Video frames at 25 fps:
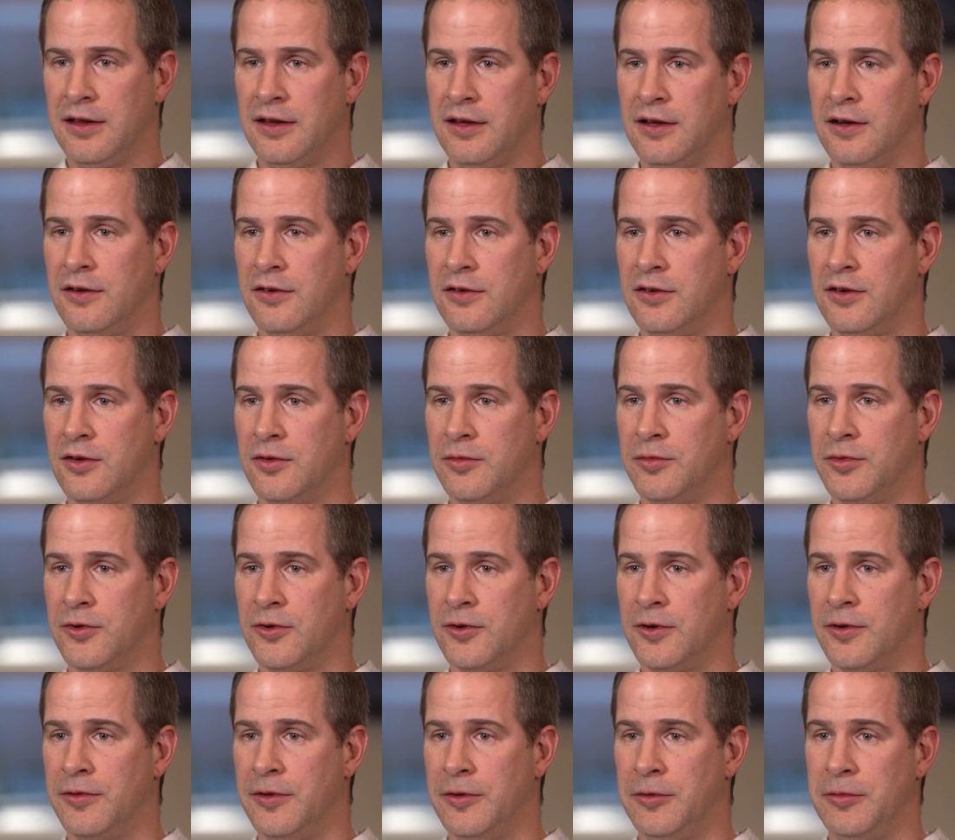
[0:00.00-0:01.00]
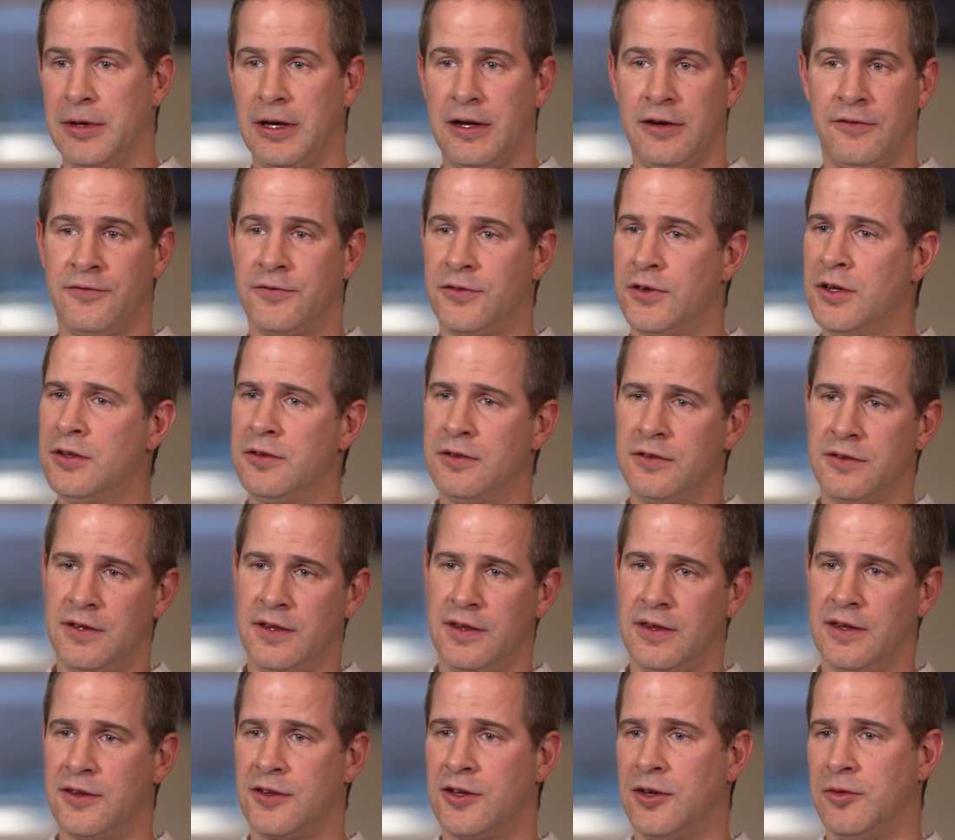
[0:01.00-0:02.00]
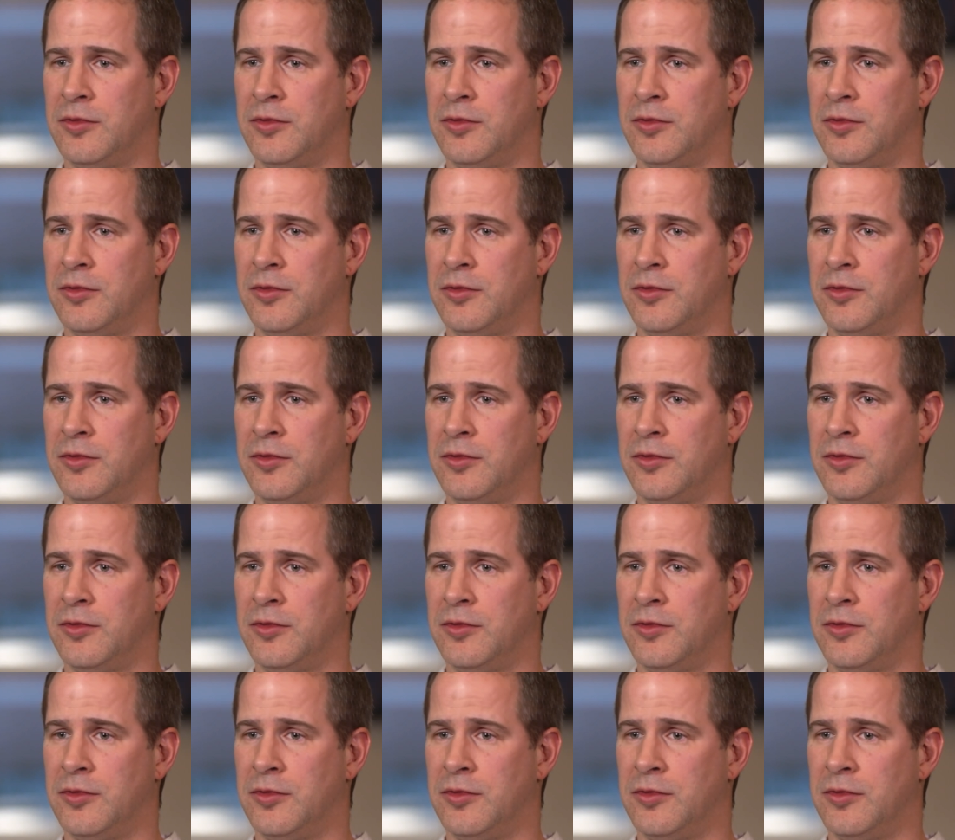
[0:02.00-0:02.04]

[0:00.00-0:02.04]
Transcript: to absorb the amount of frequency that's